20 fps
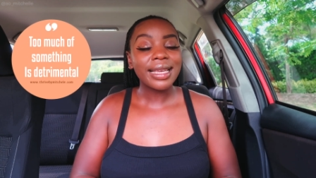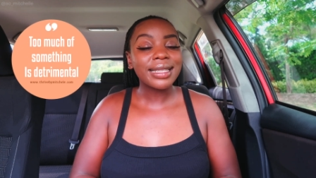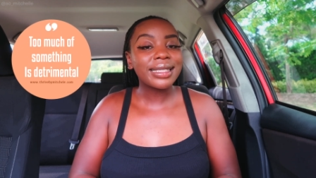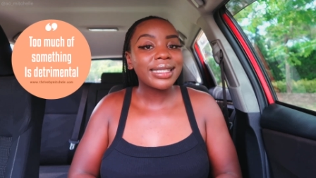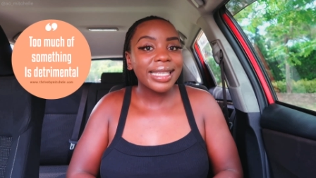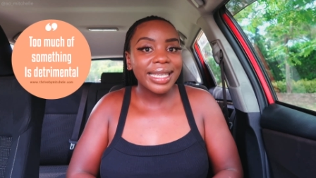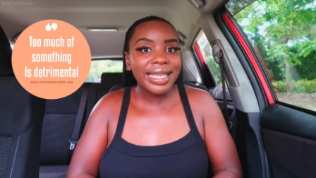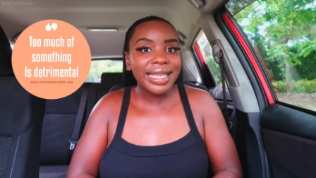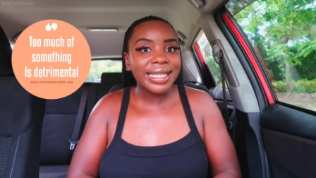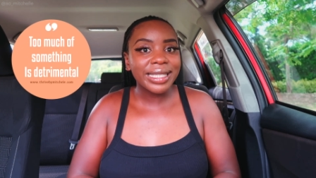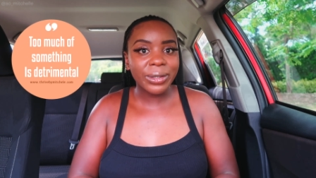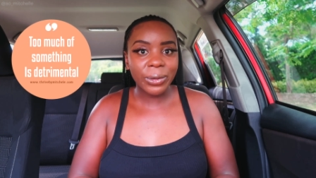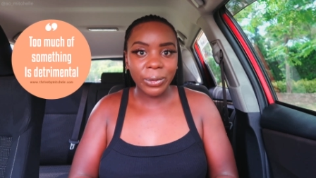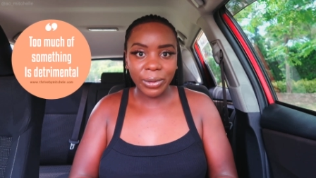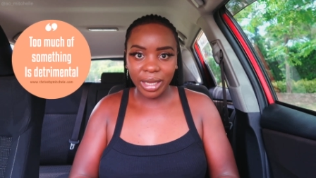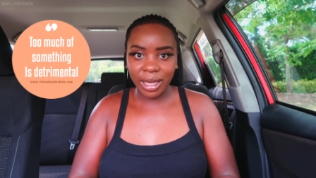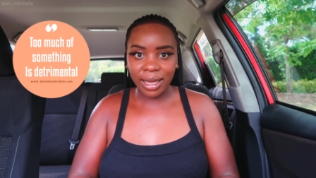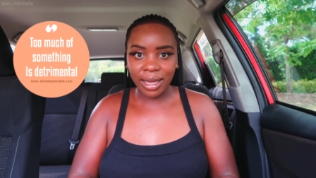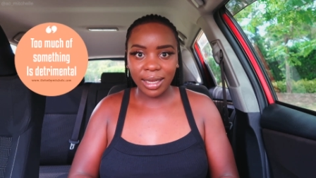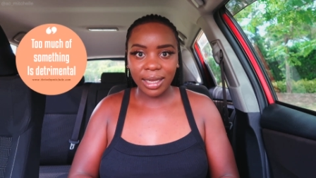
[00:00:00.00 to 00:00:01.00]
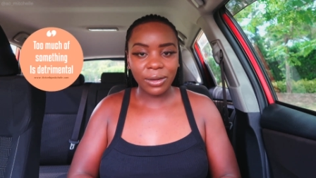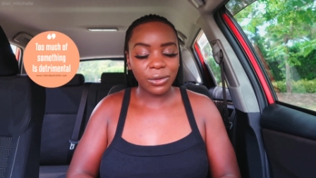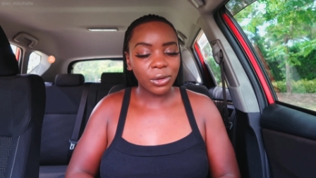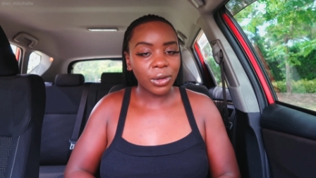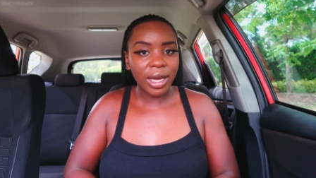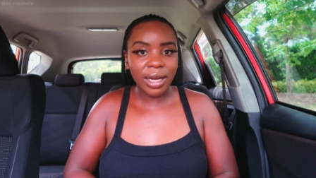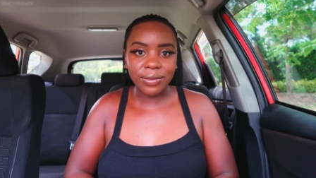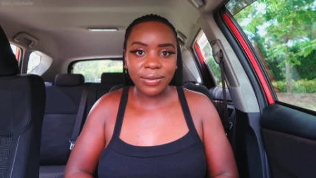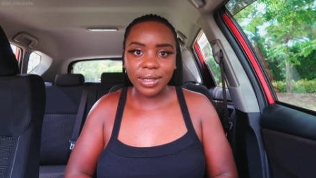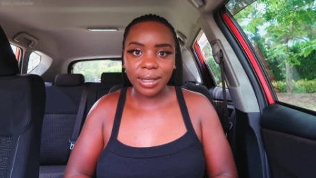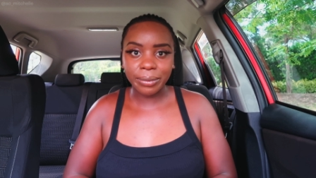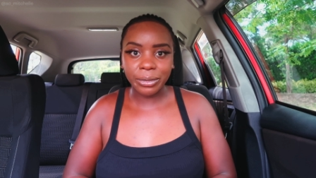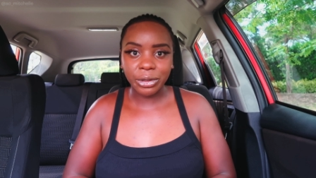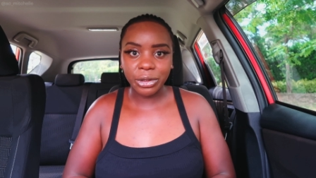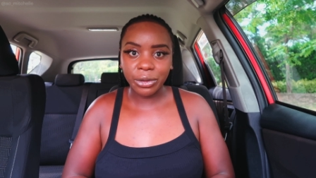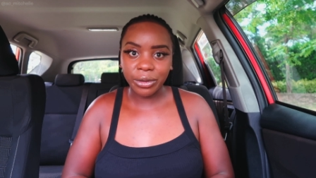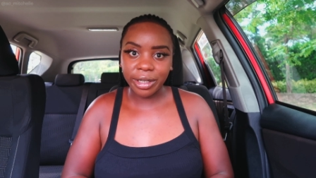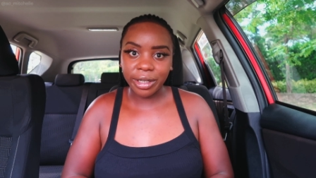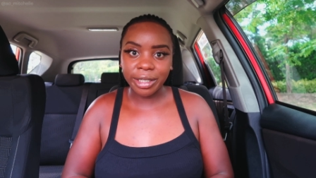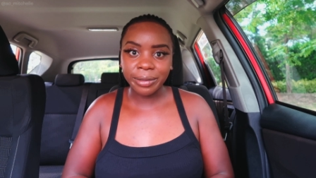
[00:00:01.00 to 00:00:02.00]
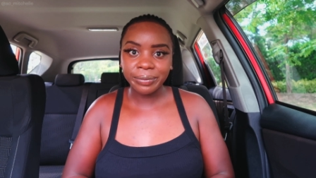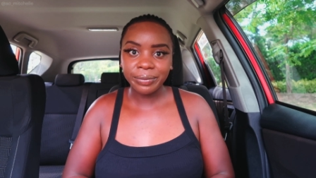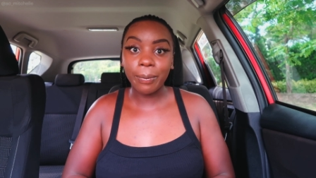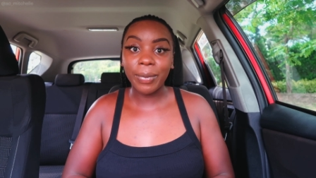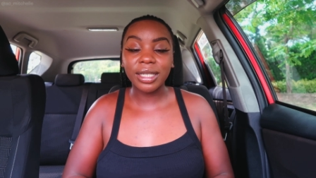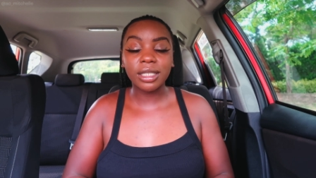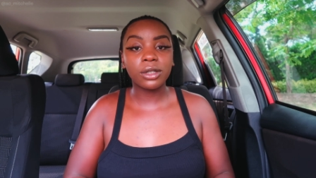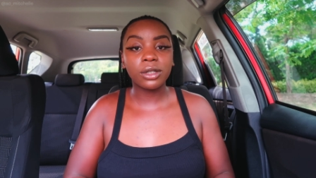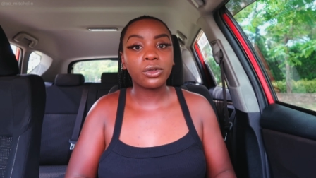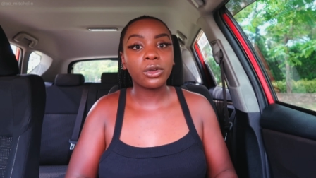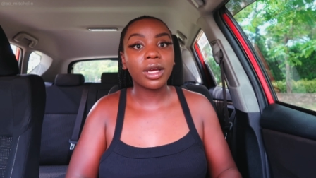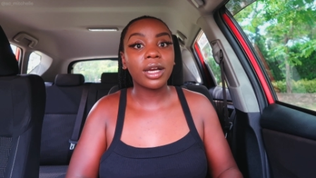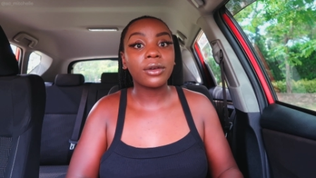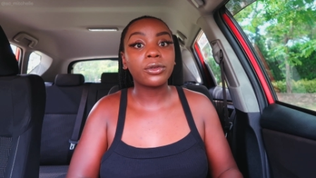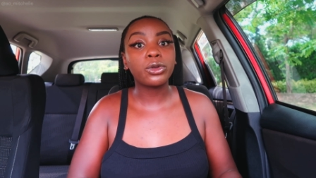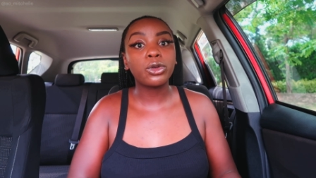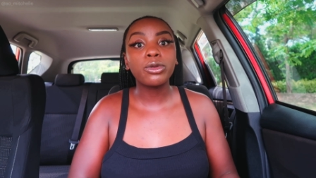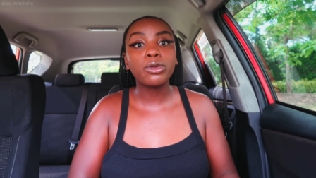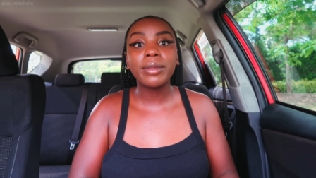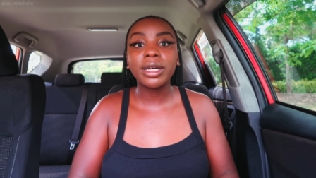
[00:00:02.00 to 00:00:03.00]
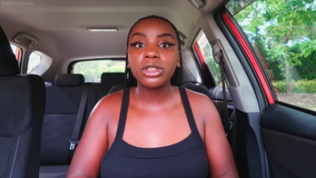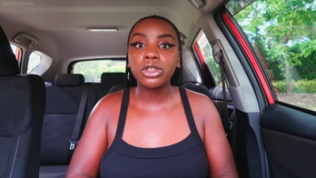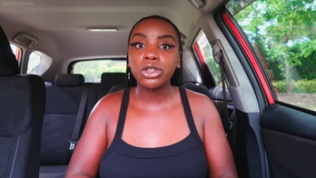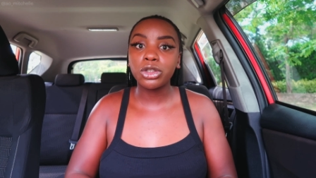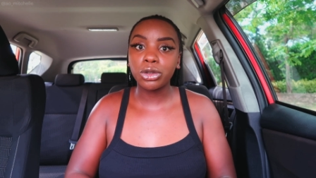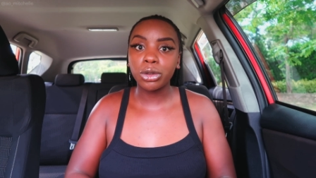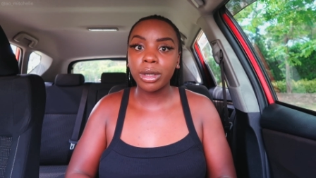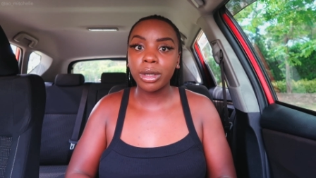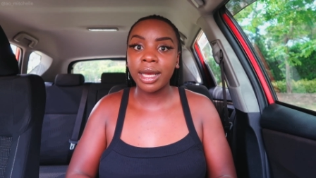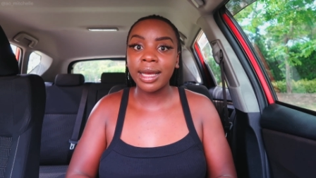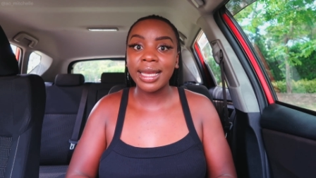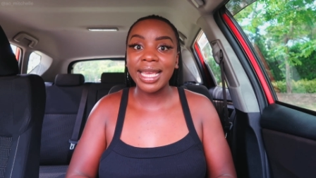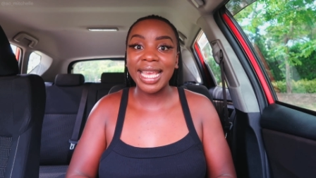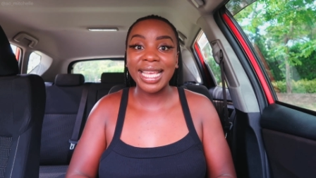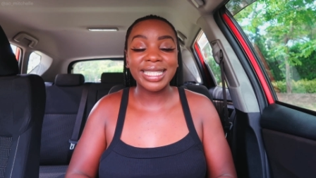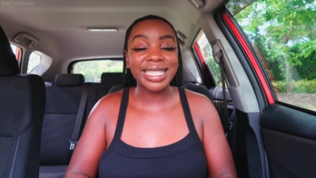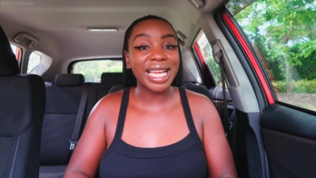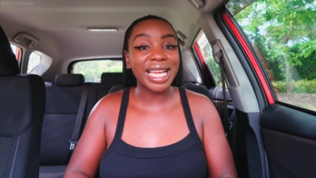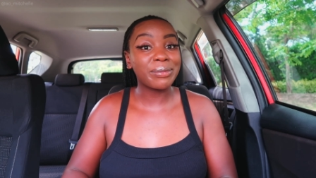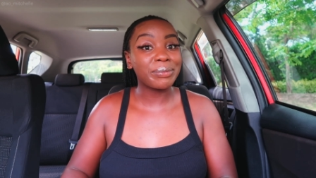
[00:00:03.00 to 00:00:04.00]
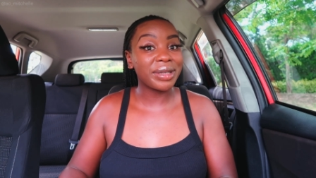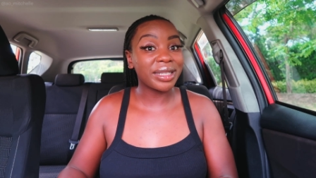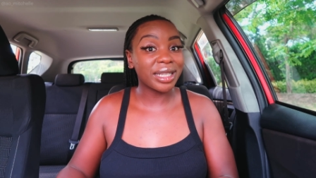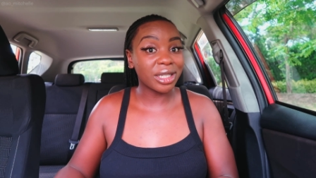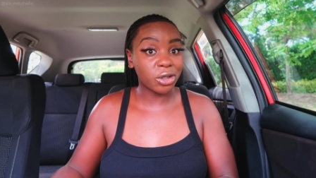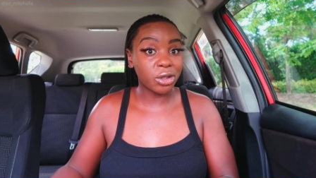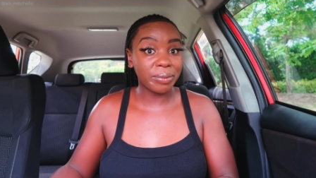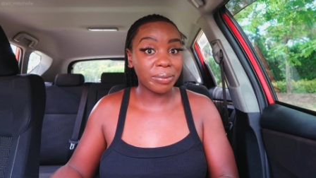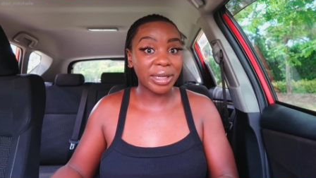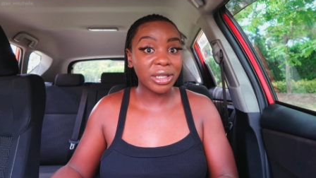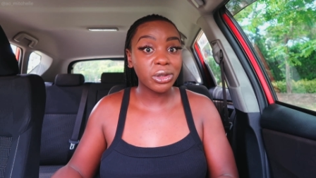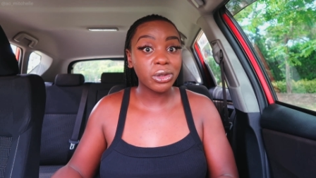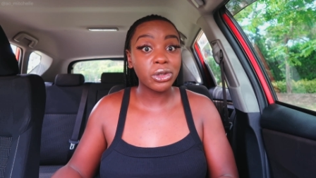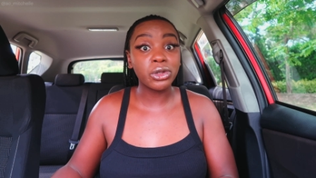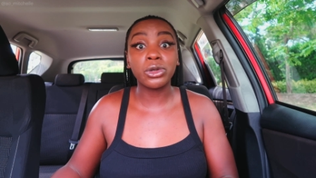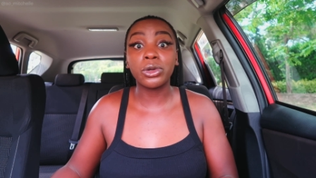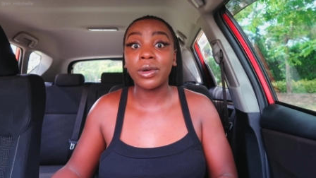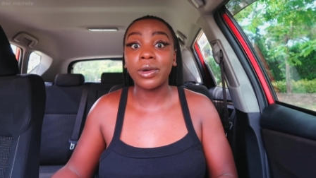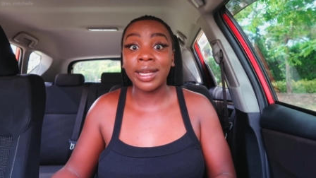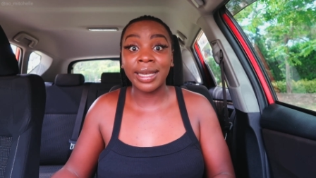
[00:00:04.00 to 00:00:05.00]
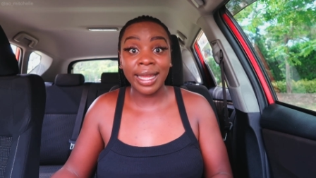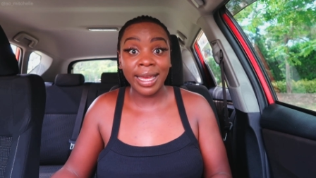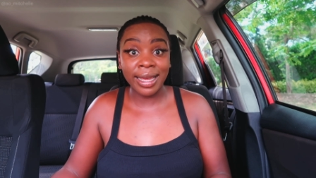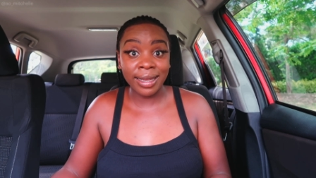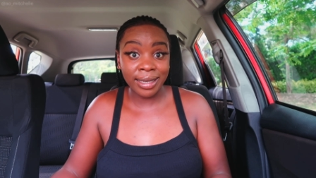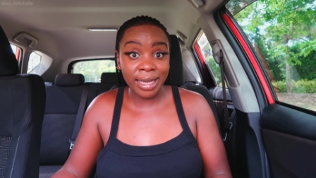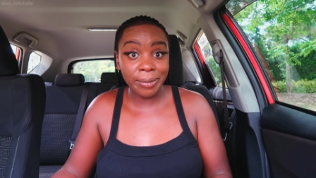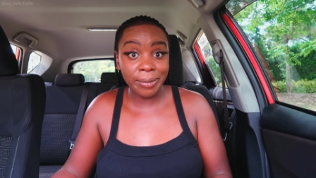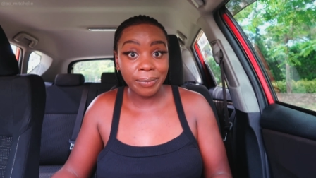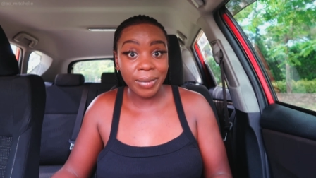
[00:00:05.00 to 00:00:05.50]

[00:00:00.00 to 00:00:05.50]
It is okay if you have some sugar, but if you have too much sugar, it can be detrimental. You can end up